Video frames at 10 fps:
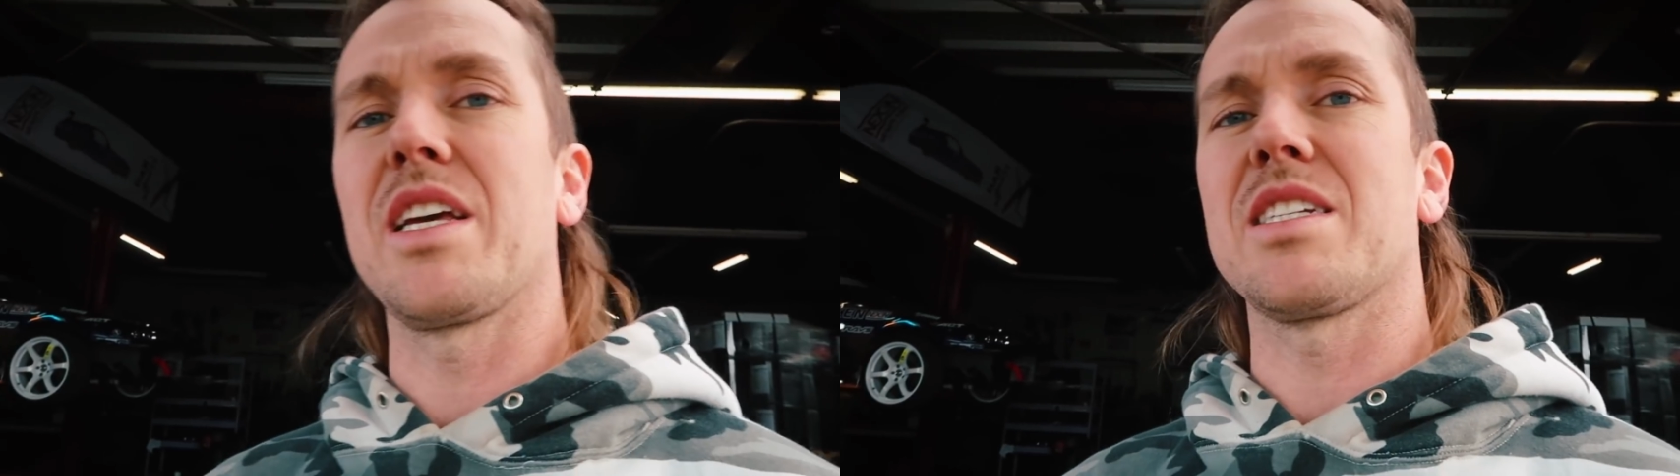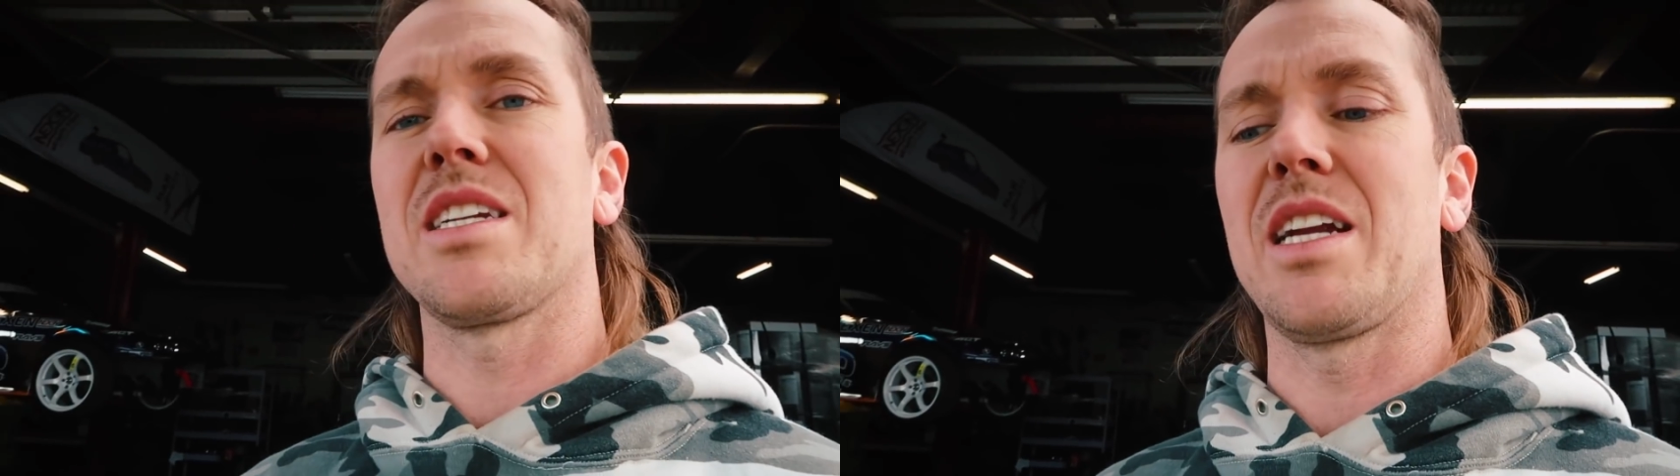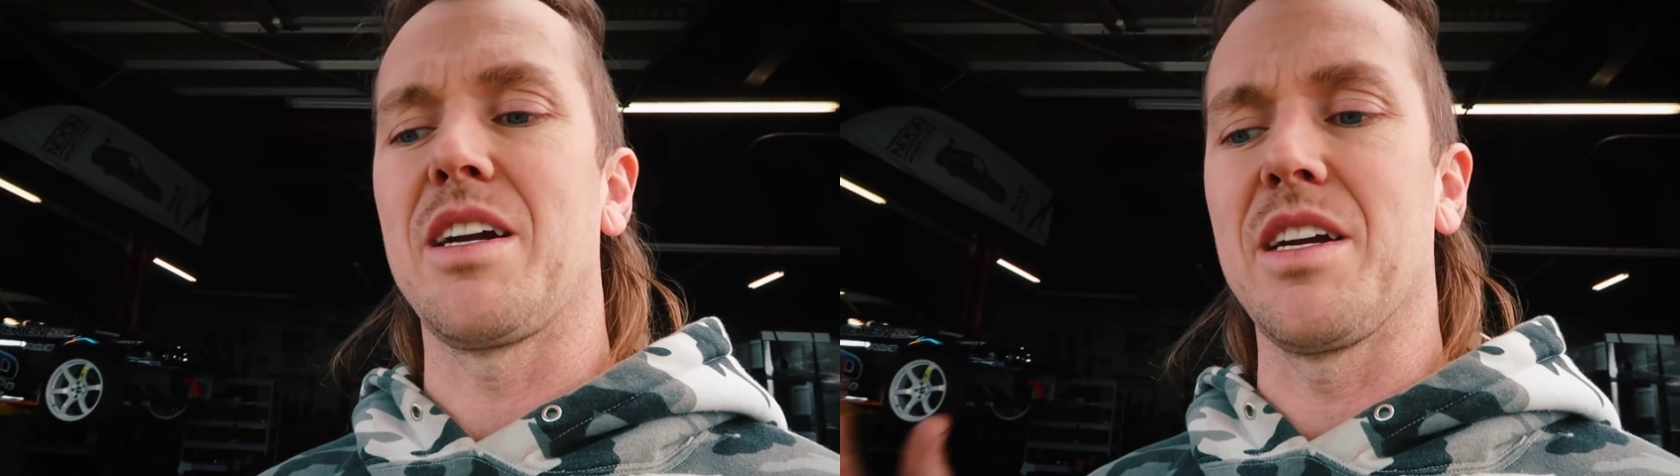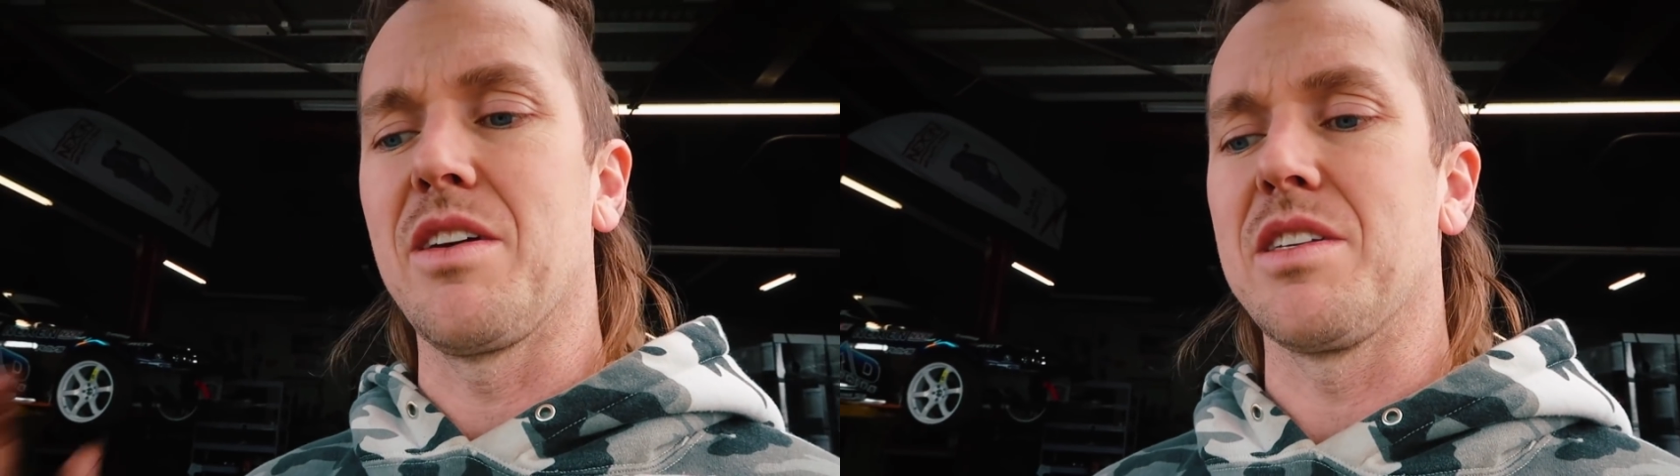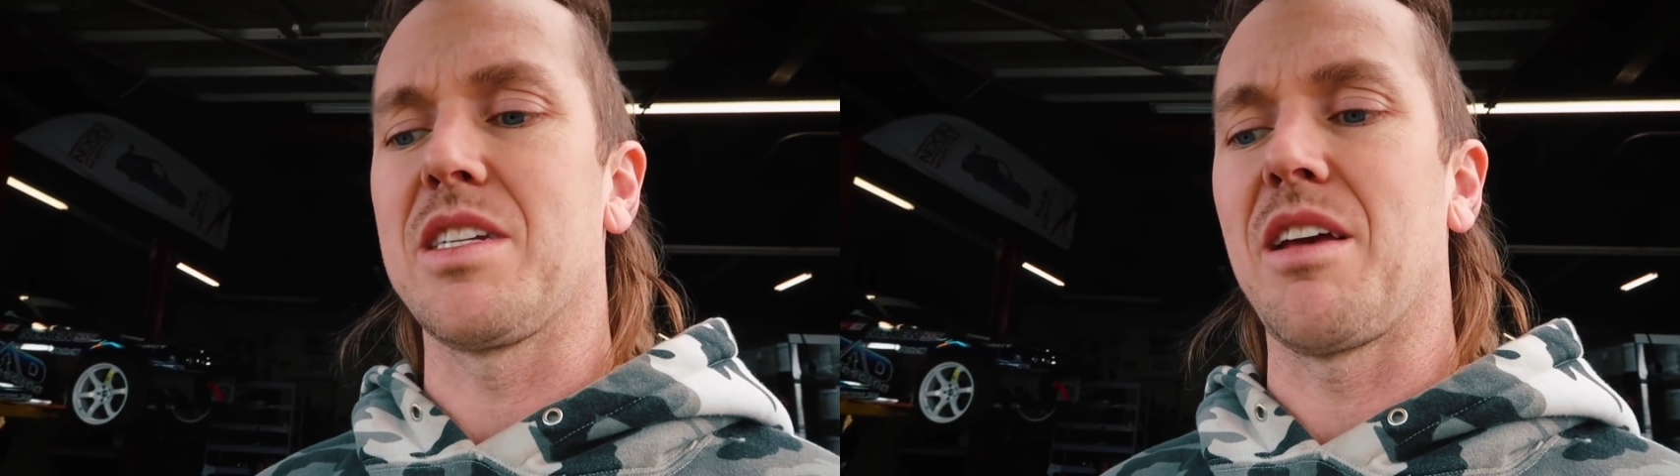case
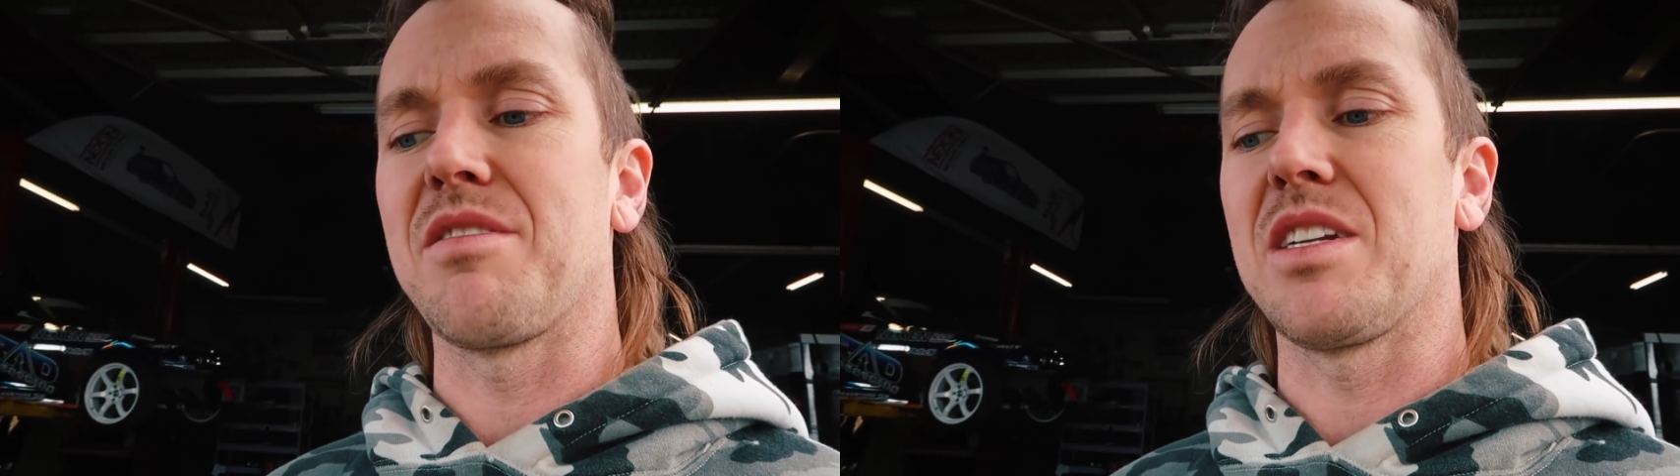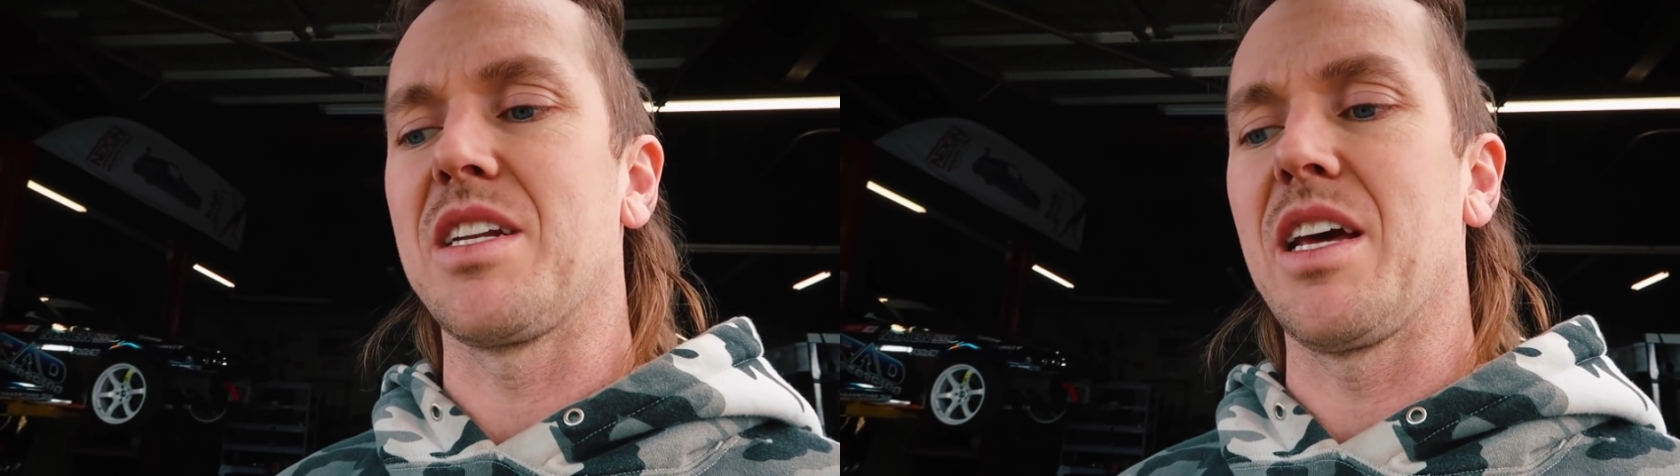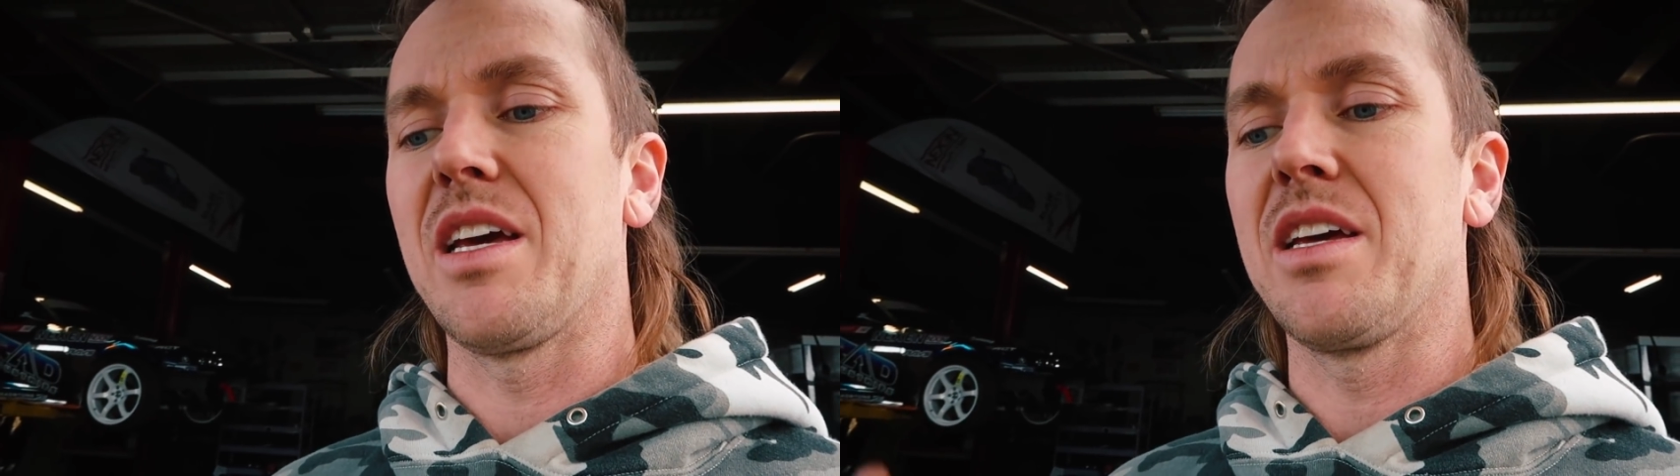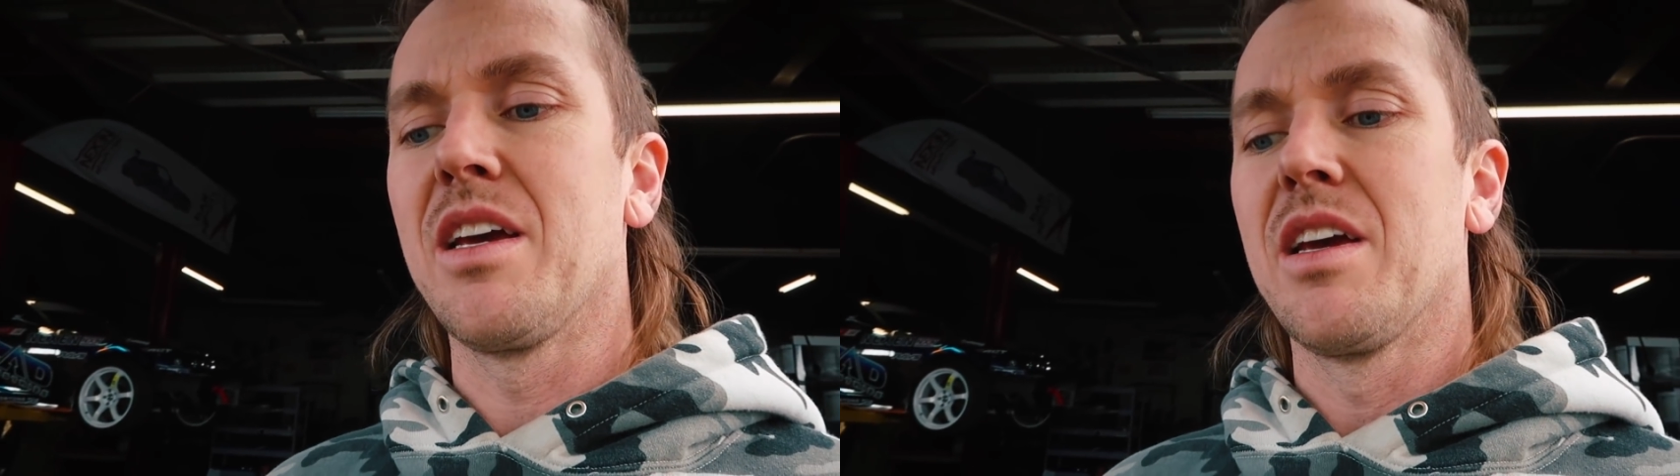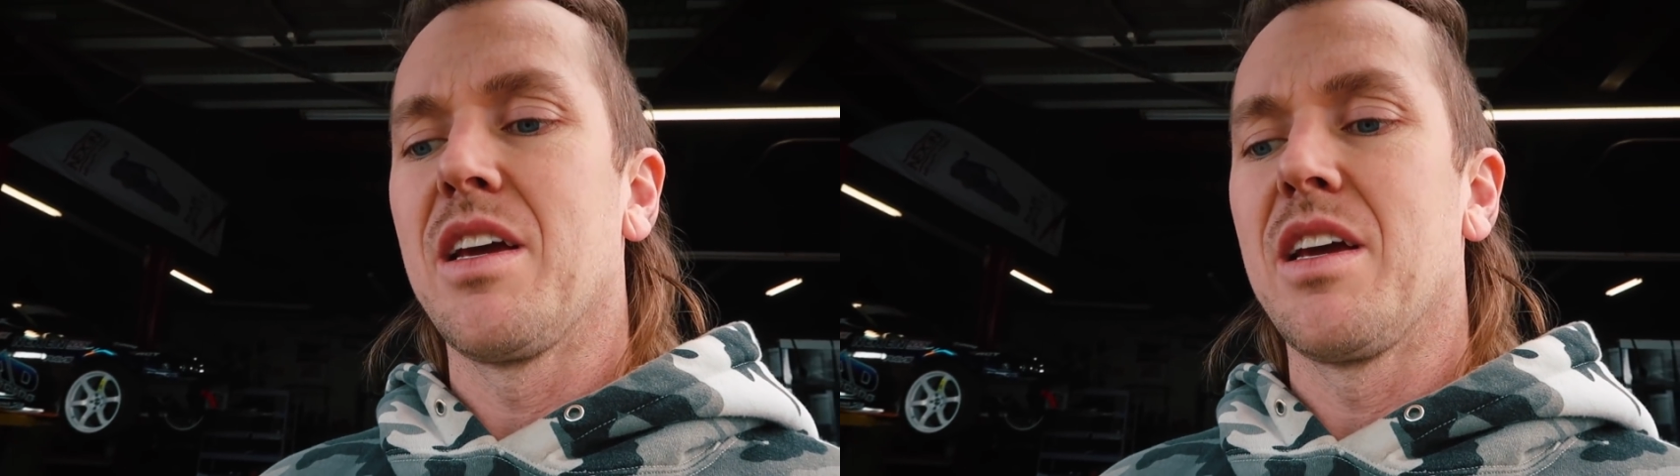scenario, it saves the day